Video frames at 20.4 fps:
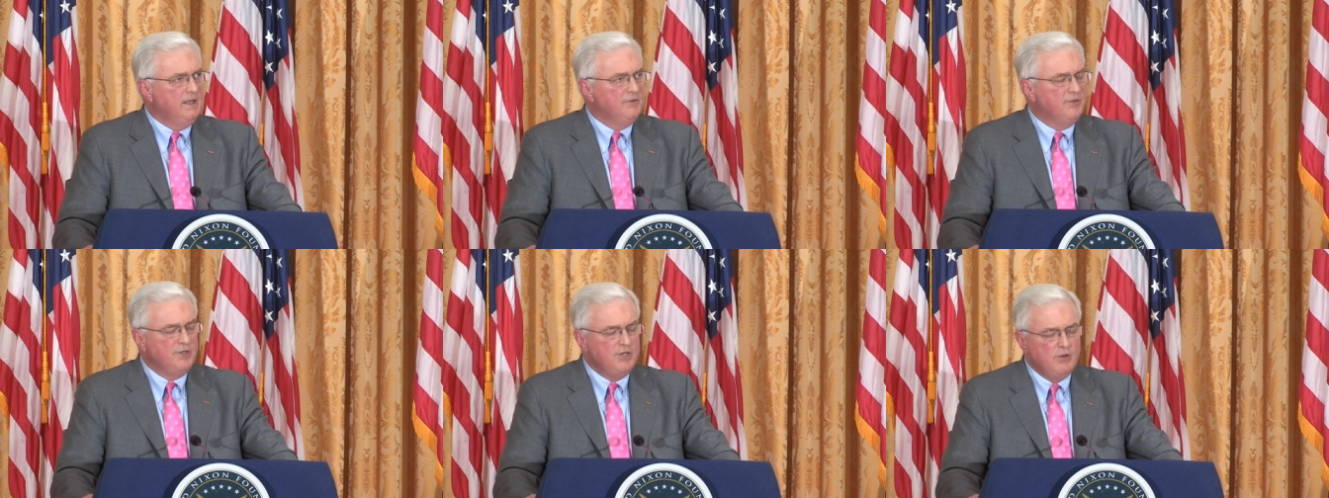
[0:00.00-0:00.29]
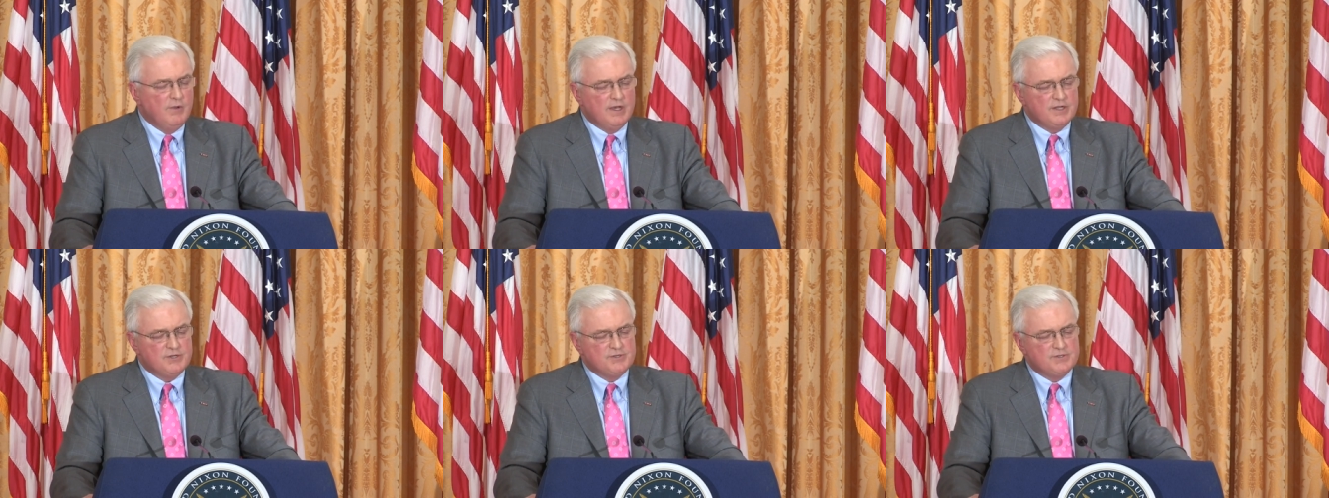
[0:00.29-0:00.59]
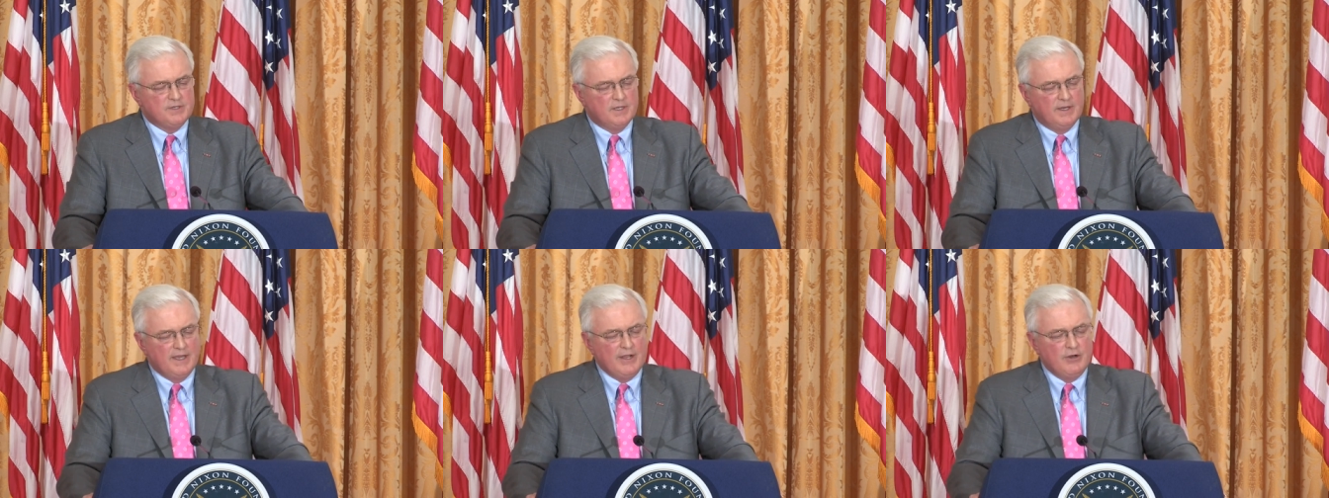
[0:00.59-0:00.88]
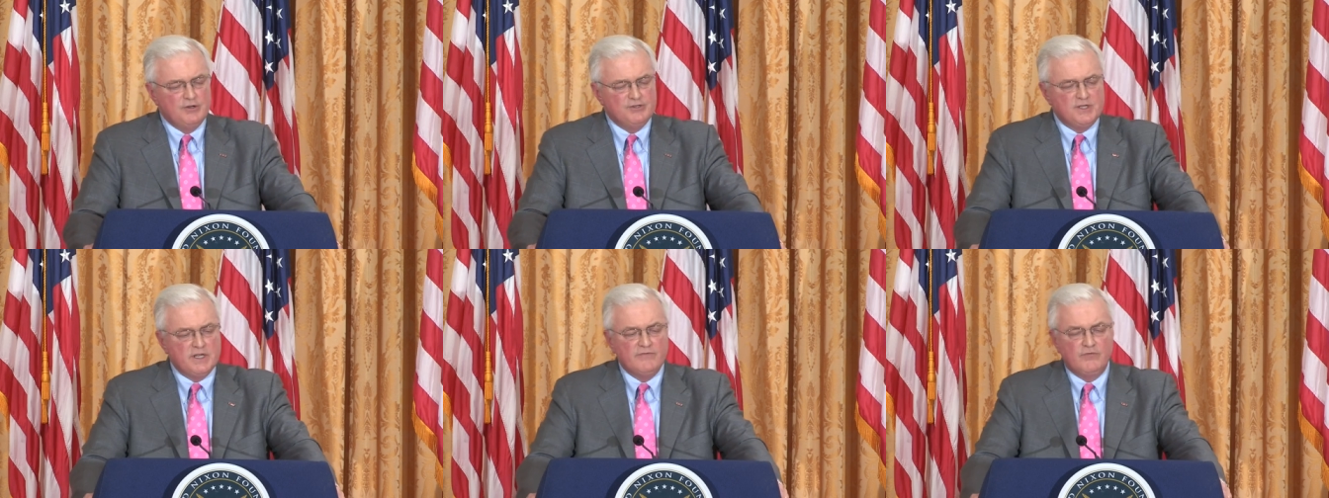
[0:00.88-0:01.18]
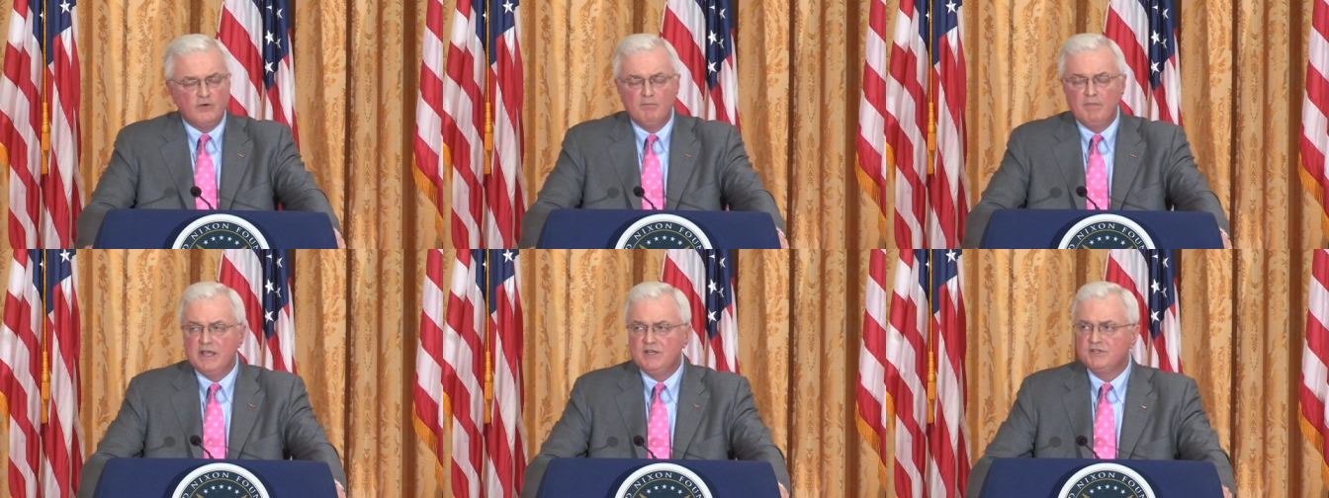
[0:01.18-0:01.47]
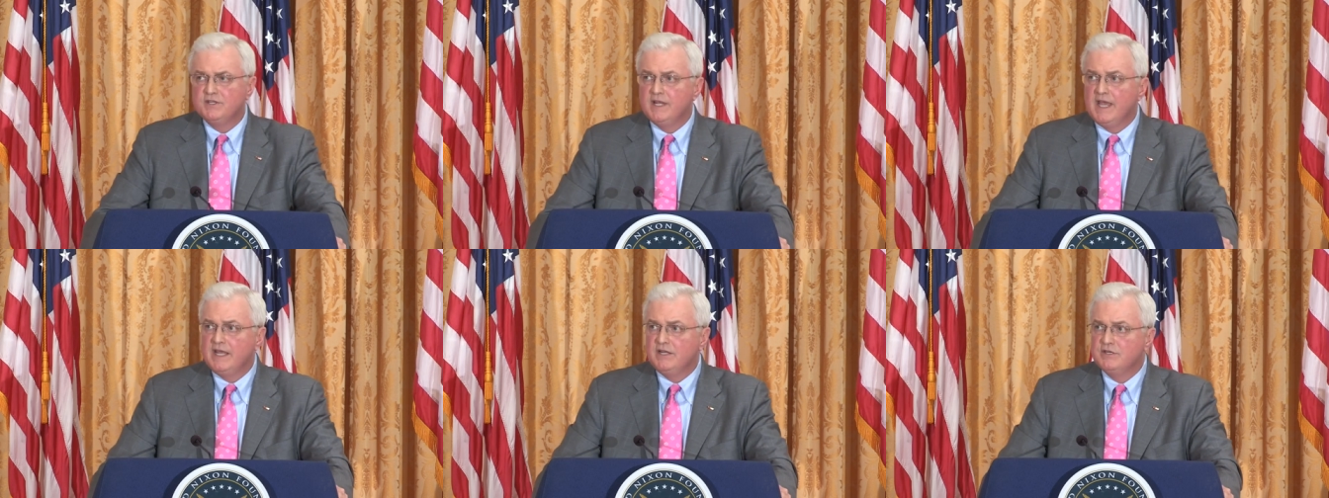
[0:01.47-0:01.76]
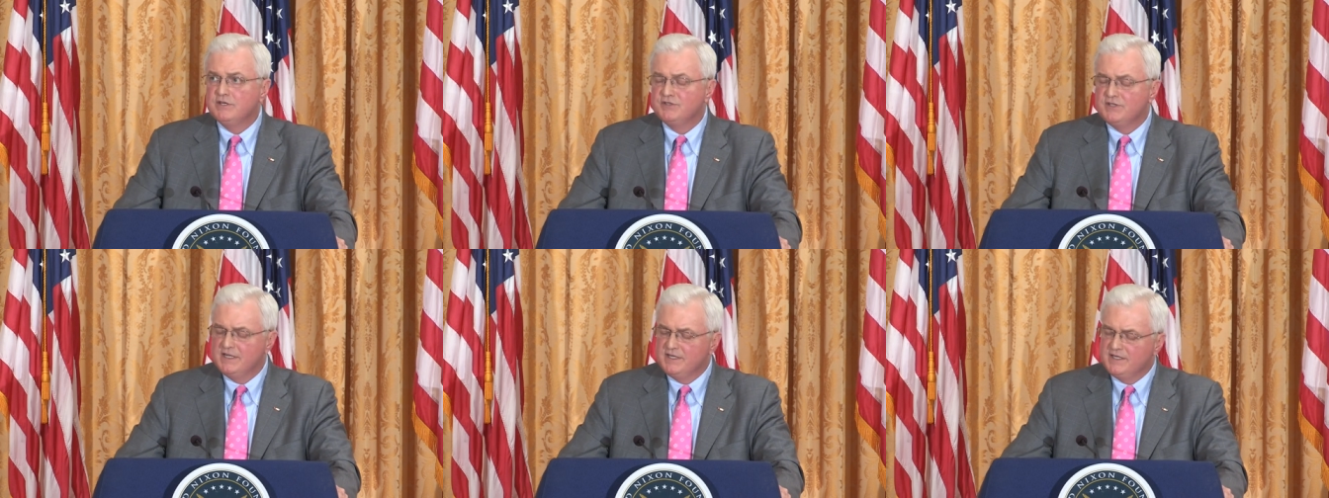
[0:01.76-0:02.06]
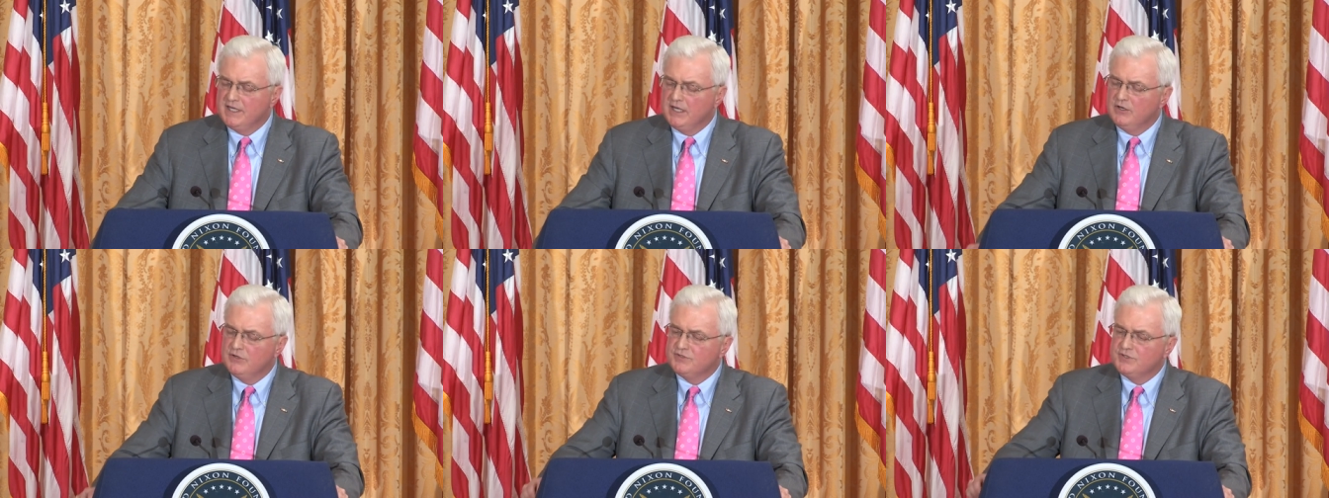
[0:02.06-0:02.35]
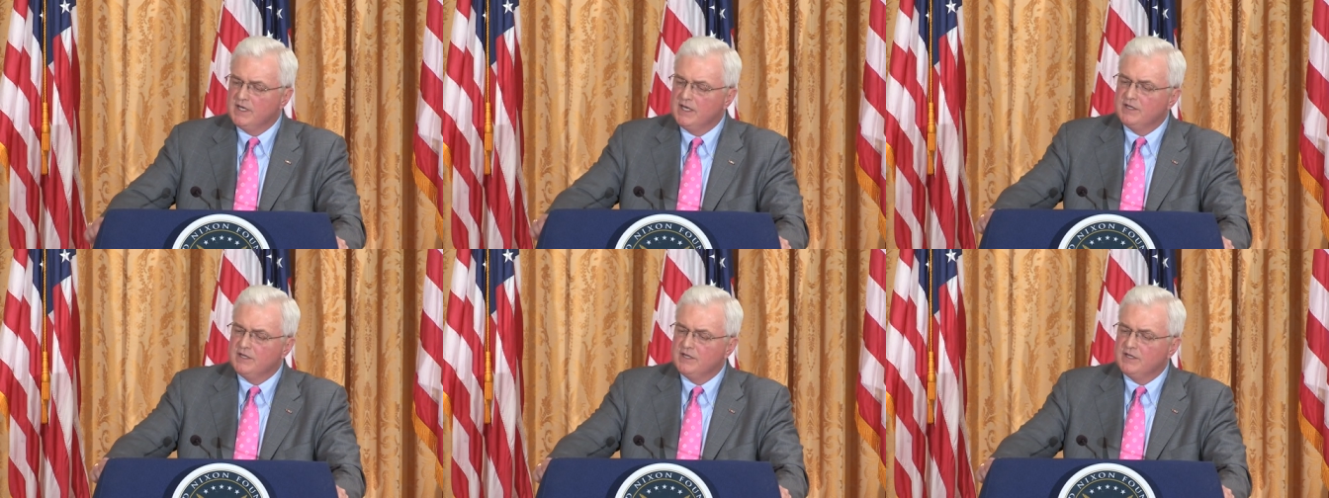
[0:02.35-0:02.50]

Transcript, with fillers: The U.S. Uh, Energy Information Agency tells